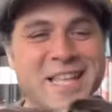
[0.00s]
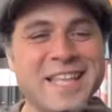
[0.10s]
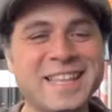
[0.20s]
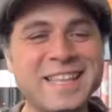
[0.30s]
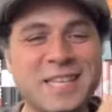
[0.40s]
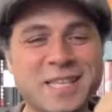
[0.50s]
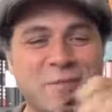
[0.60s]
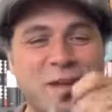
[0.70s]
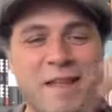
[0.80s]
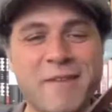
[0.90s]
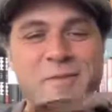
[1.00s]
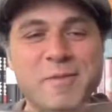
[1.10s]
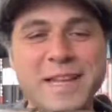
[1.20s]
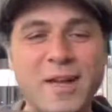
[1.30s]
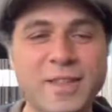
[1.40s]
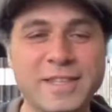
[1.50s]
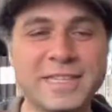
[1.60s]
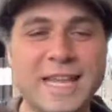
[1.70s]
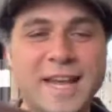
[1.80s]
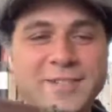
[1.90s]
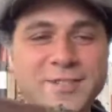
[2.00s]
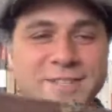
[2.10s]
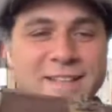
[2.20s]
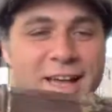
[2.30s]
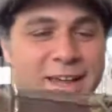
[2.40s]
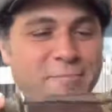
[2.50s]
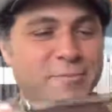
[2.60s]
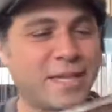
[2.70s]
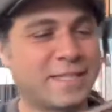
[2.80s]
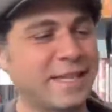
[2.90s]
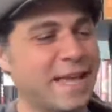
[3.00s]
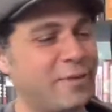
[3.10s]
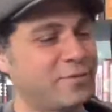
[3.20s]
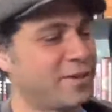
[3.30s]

This is what all these characters die chasing after.